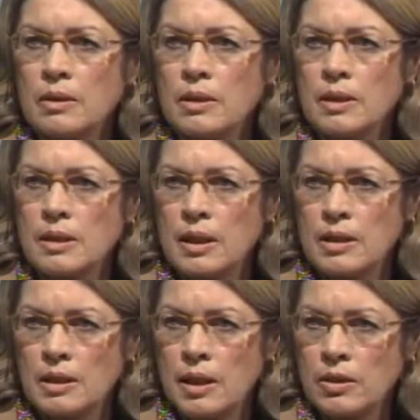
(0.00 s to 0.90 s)
the state
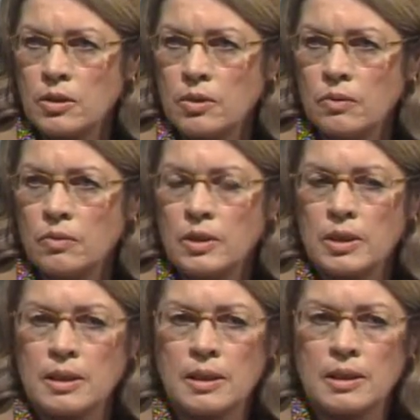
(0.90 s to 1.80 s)
statute, which
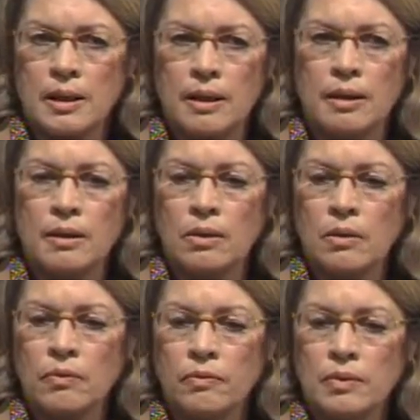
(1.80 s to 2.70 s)
is to say, you know,